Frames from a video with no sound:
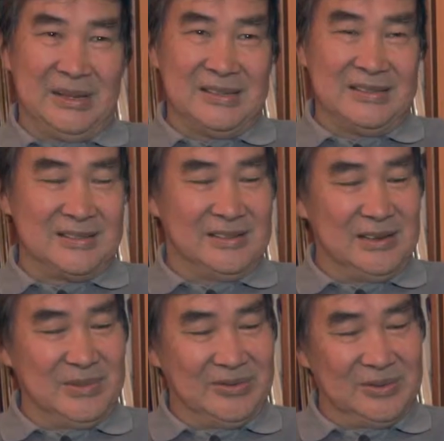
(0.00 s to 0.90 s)
because the
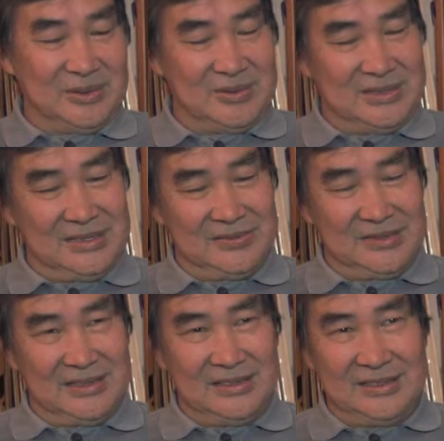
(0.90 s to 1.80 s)
time difference was different
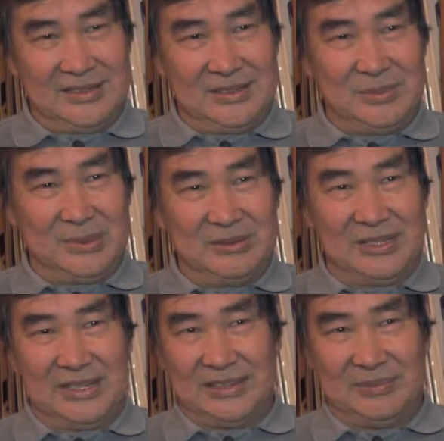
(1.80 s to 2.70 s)
there, you'd be
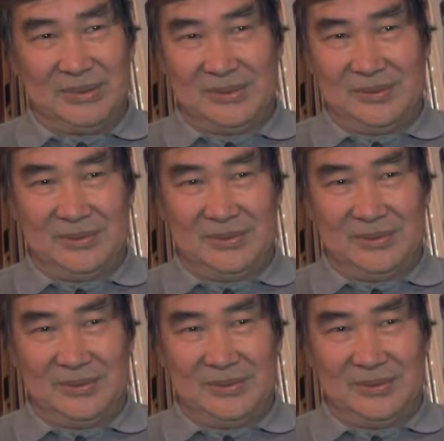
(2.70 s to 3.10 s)
ringing up at